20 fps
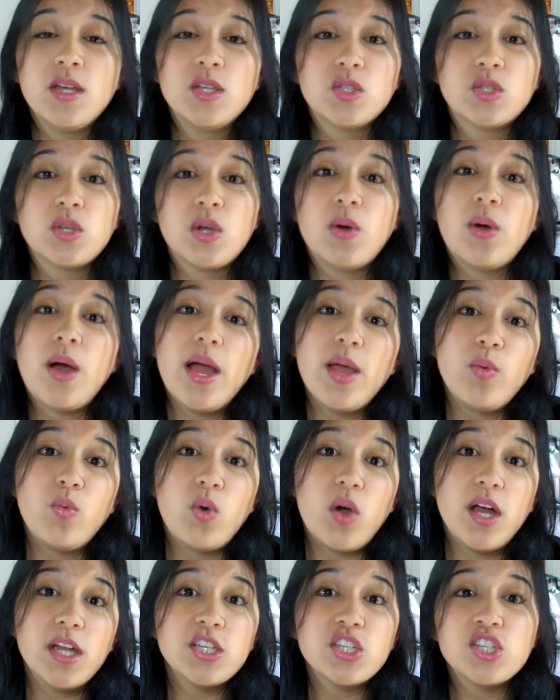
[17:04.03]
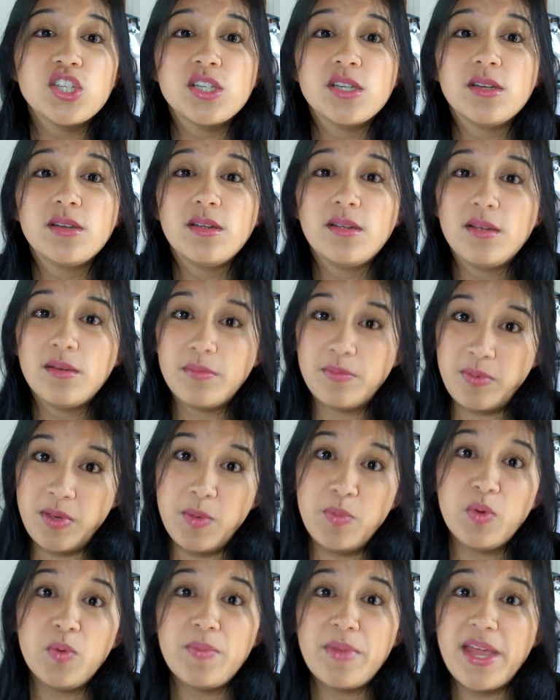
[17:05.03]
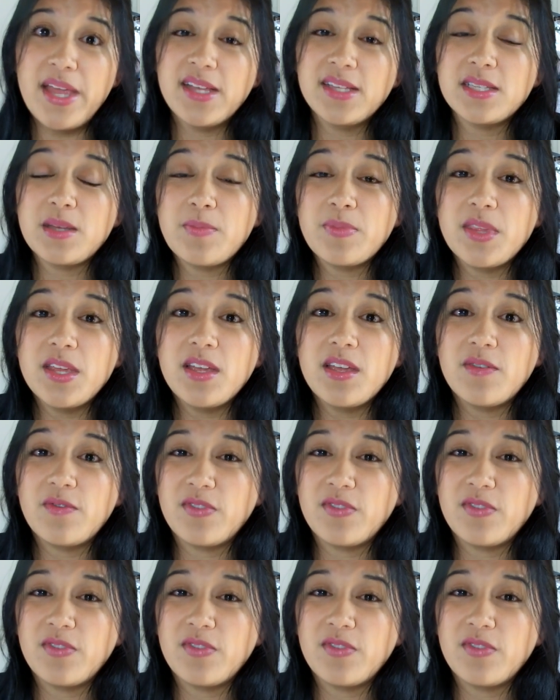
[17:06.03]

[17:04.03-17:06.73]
So I watch people make something.